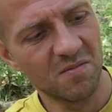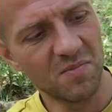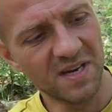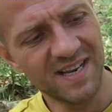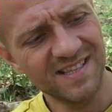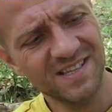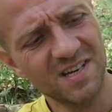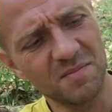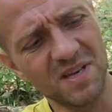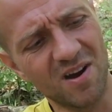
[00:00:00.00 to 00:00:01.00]
but it's
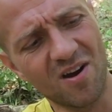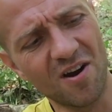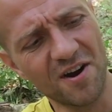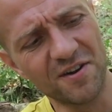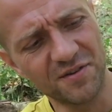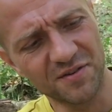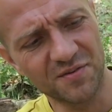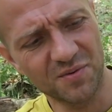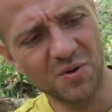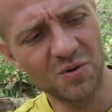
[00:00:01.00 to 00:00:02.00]
gonna be hard to
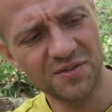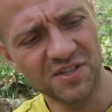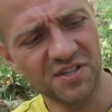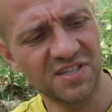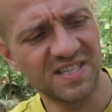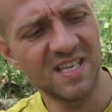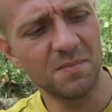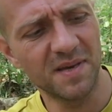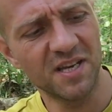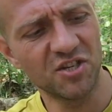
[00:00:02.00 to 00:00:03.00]
control such a
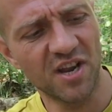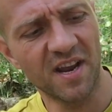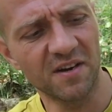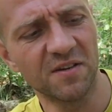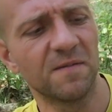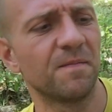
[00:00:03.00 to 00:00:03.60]
steep edge angle.